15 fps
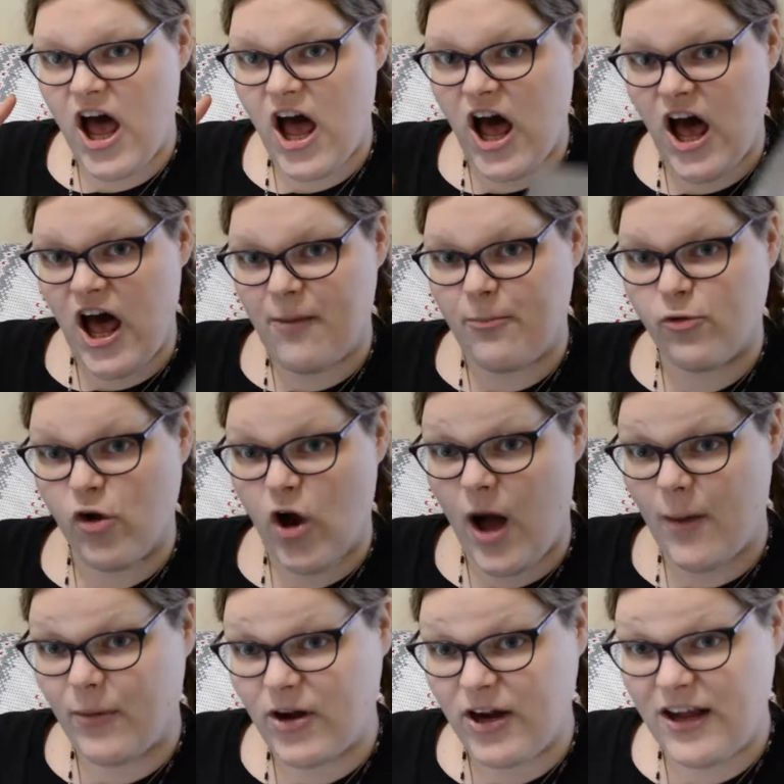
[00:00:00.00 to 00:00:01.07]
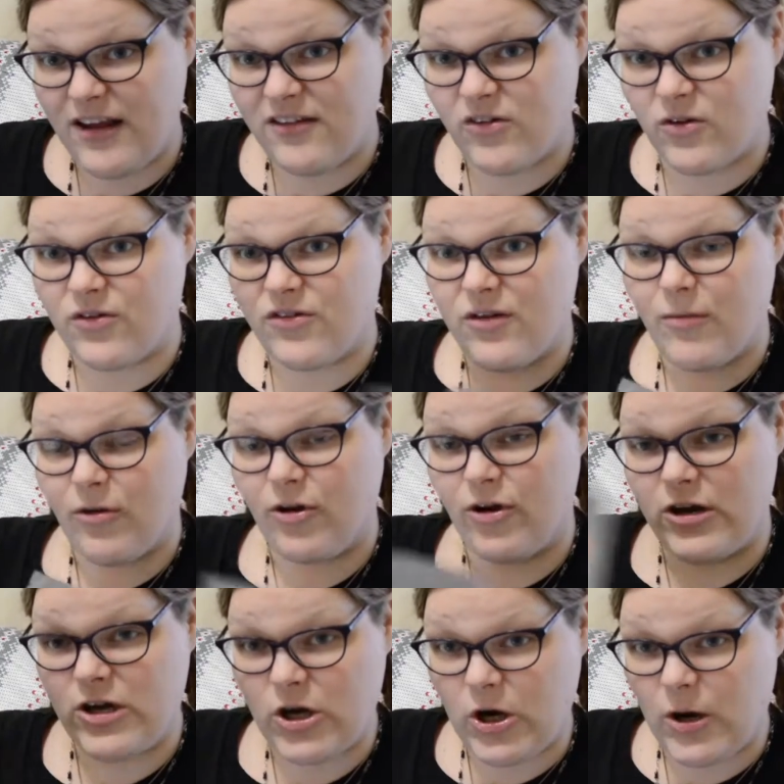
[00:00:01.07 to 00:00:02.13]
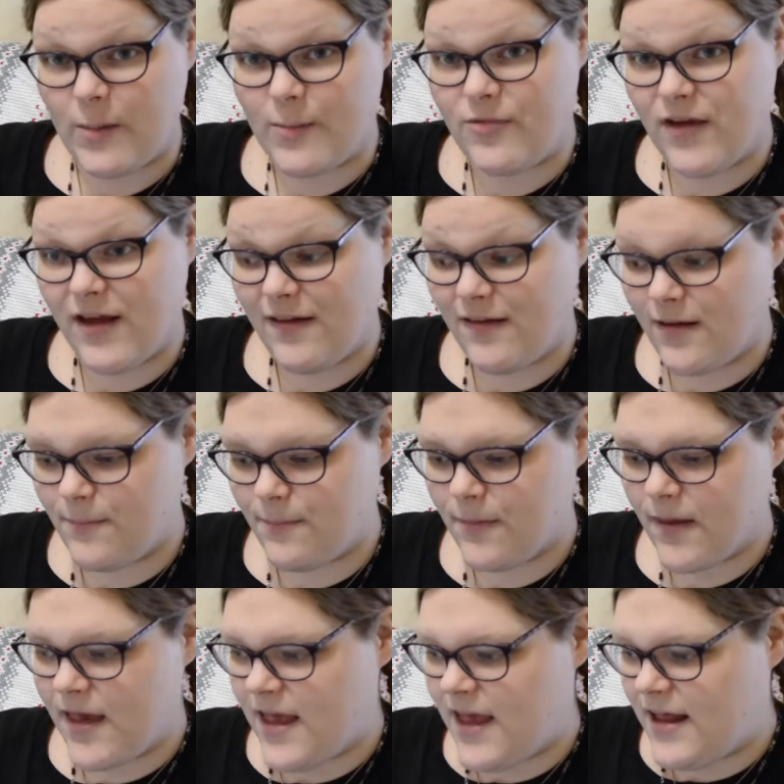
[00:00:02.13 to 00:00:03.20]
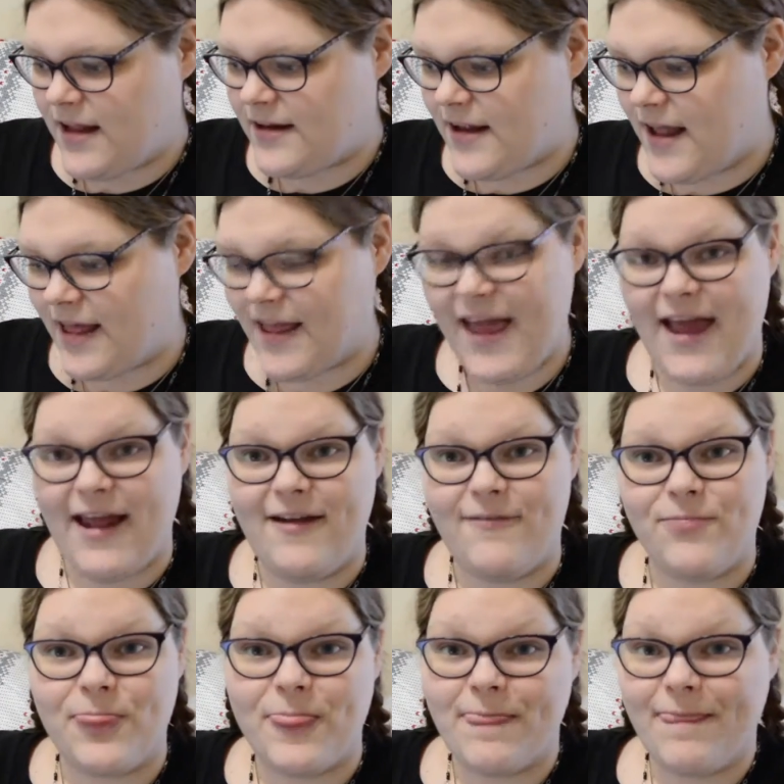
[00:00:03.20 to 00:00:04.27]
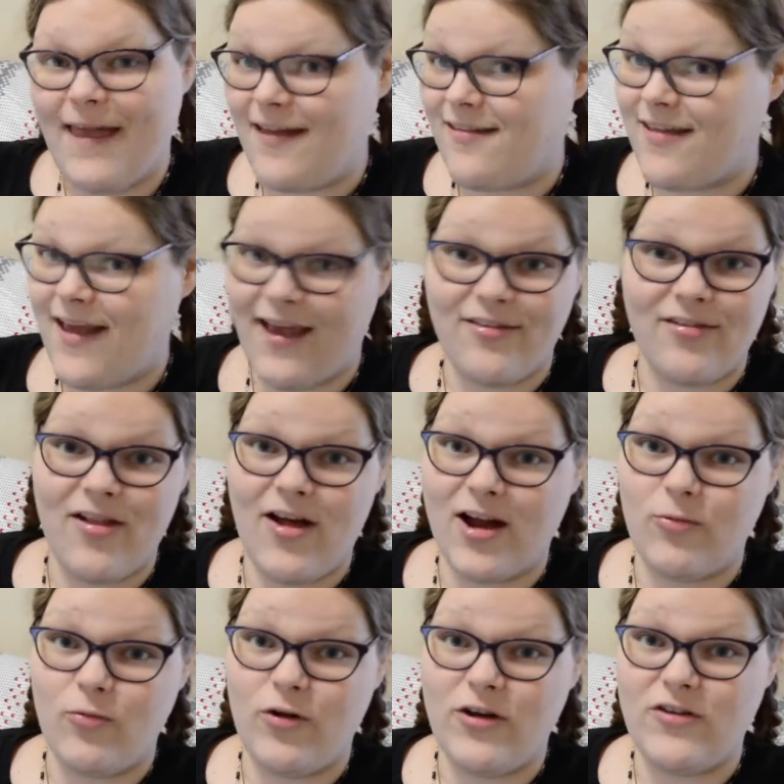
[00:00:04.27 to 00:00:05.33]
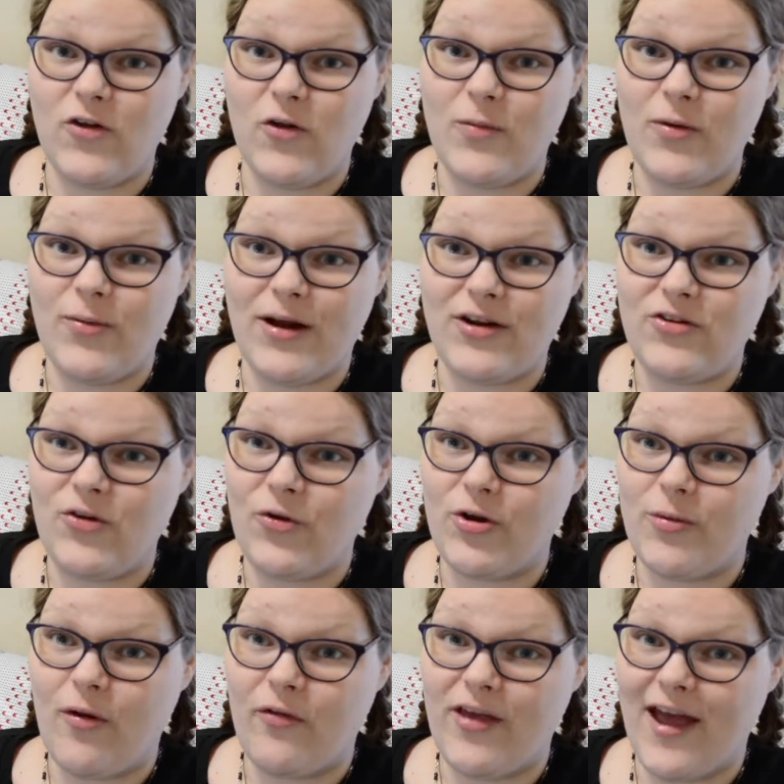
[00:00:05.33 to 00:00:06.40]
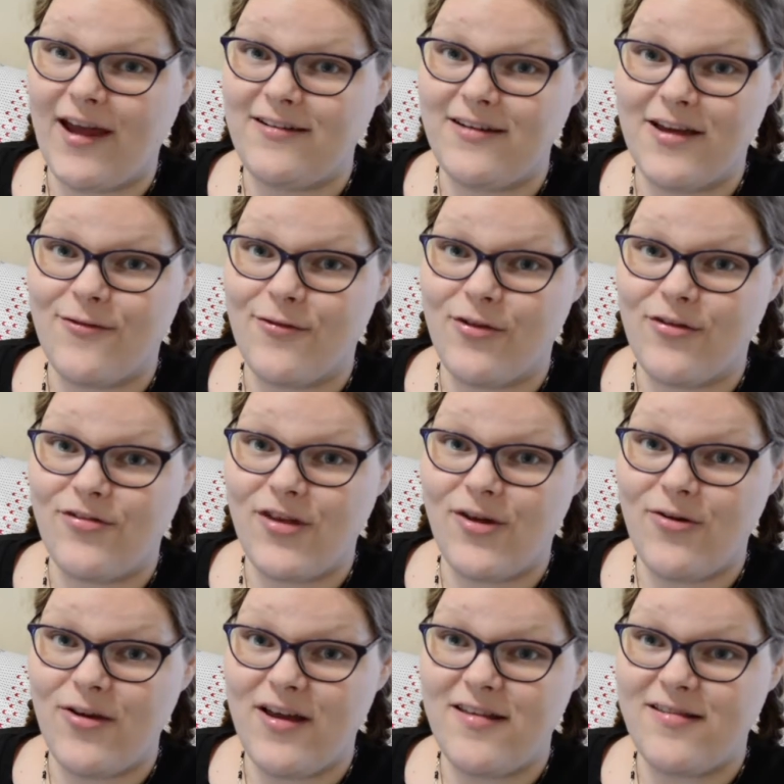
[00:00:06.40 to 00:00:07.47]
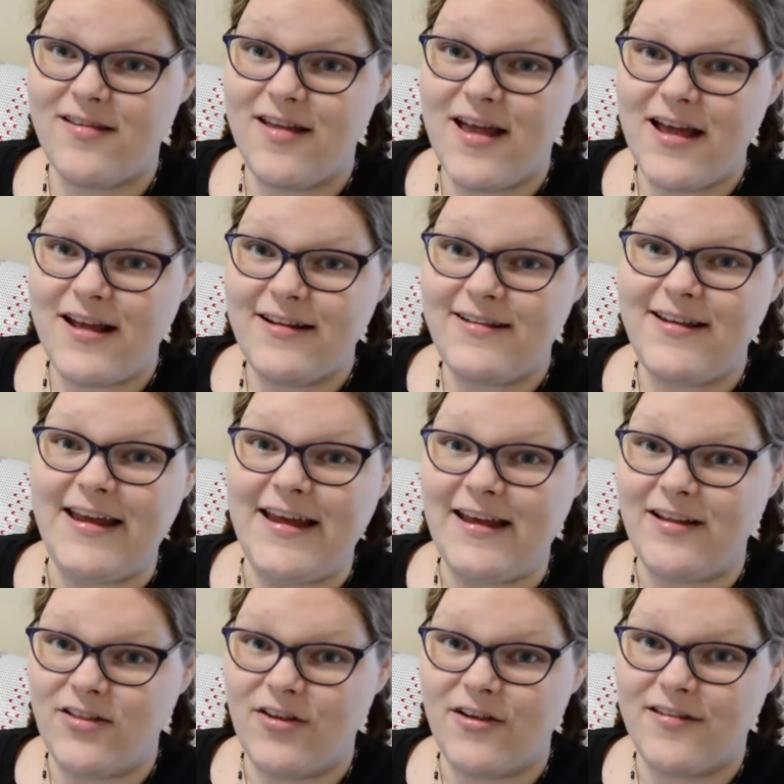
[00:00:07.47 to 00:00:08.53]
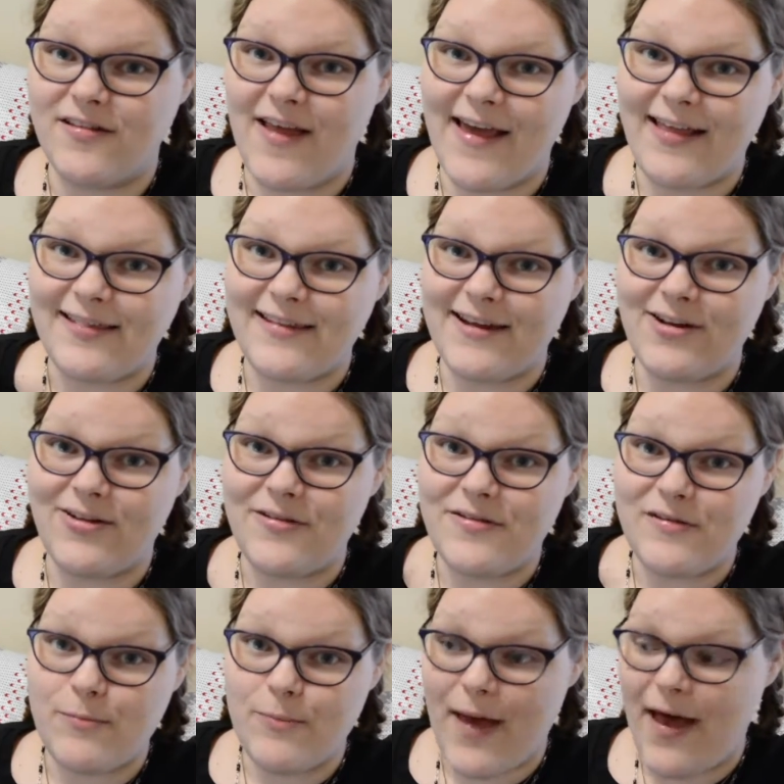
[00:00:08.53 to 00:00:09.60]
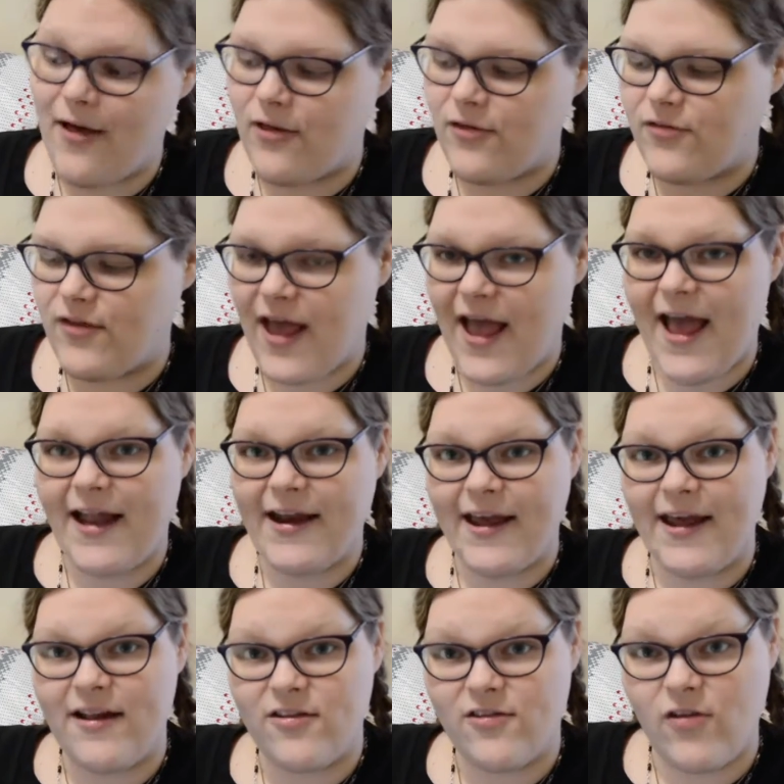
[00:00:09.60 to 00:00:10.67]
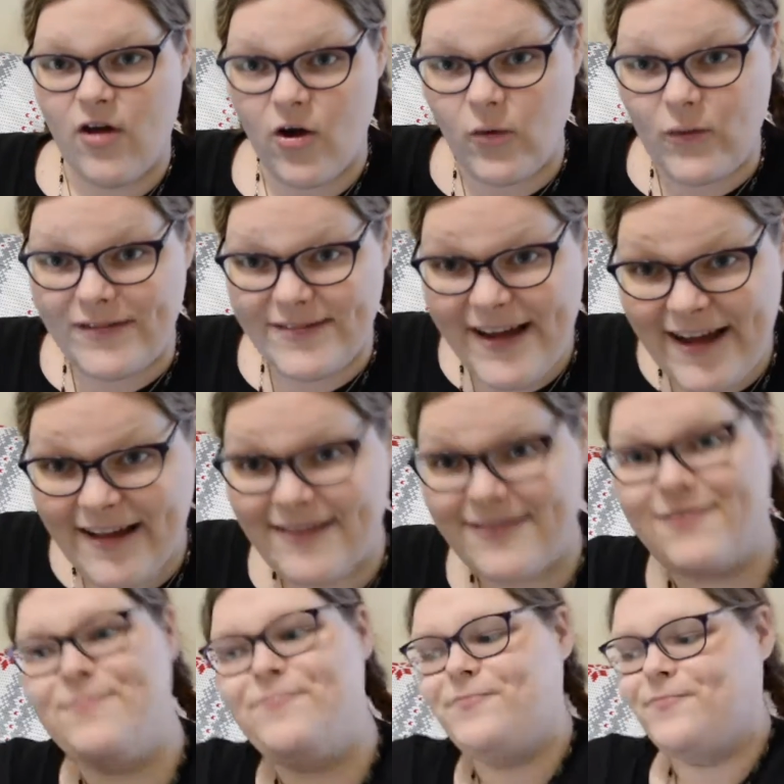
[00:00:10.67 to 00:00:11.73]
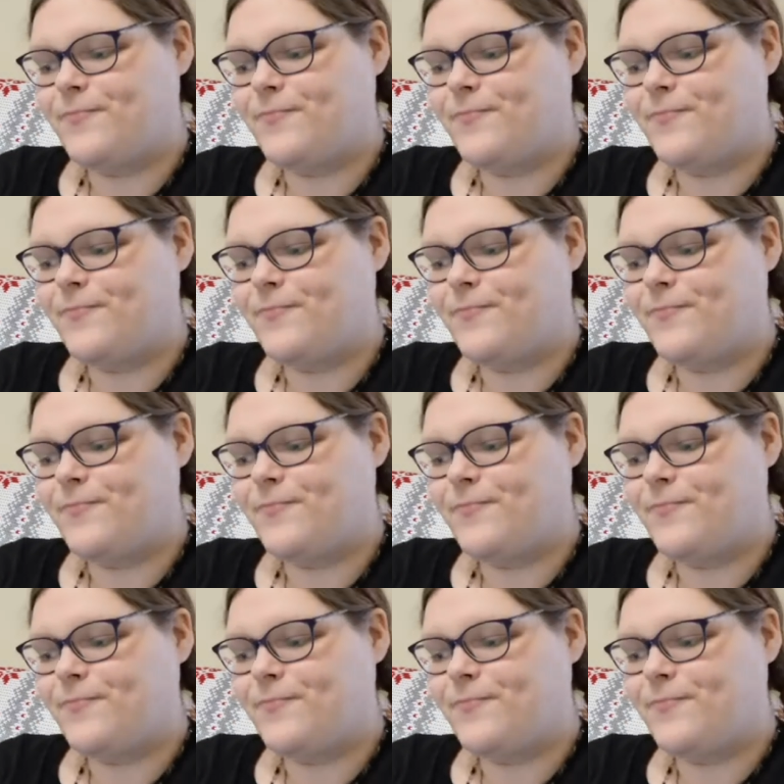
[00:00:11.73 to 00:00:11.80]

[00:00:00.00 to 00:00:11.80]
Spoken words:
properties or similar herbs in them. Again, as Hazel Autumnwood told me when I told her about the idea for this series, tea looks like little spells, and it so does.